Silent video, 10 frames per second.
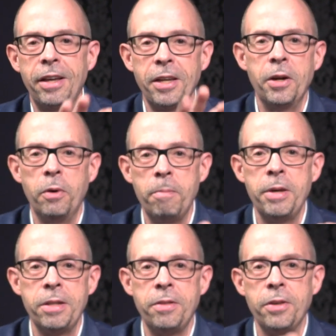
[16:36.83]
you know,
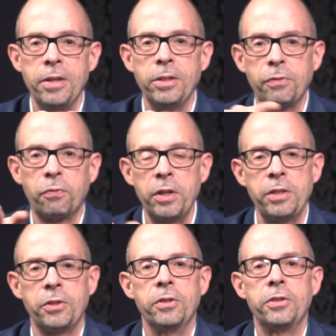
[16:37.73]
amid these
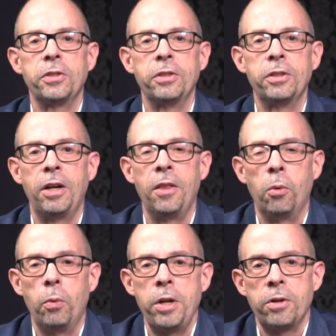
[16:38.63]
friezes on the
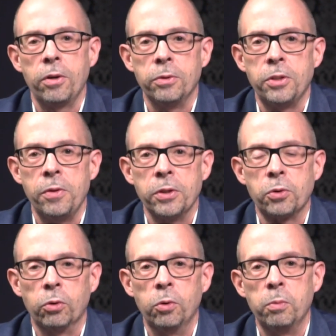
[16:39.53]
windows in
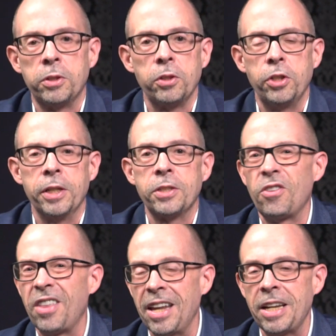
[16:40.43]
this room would
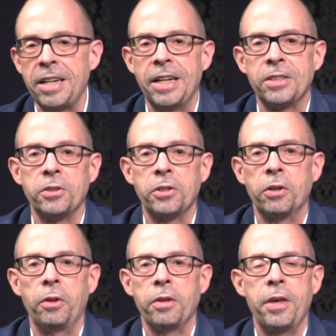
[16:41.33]
suggest they didn't
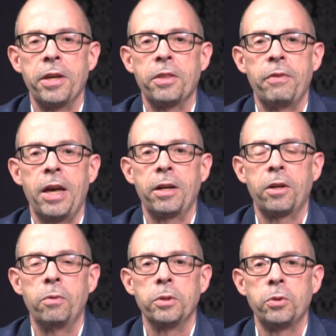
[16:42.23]
necessarily think the
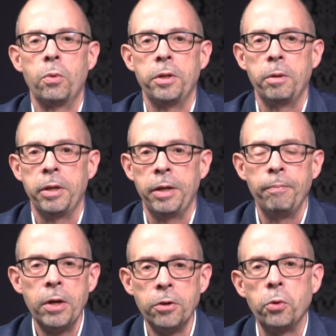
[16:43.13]
Vatican was going to be
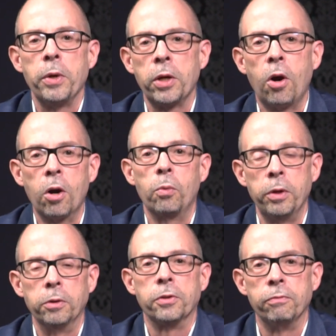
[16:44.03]
doing
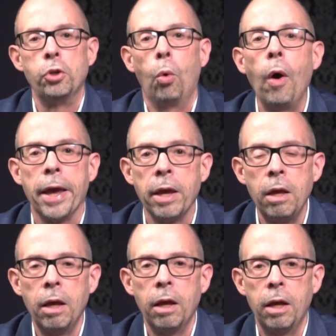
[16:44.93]
cartwheels of joy
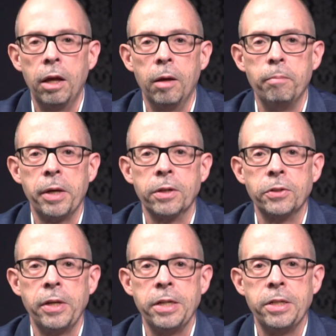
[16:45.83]

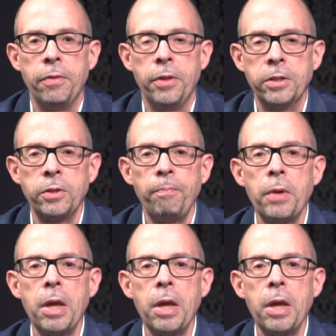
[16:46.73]
because they did this.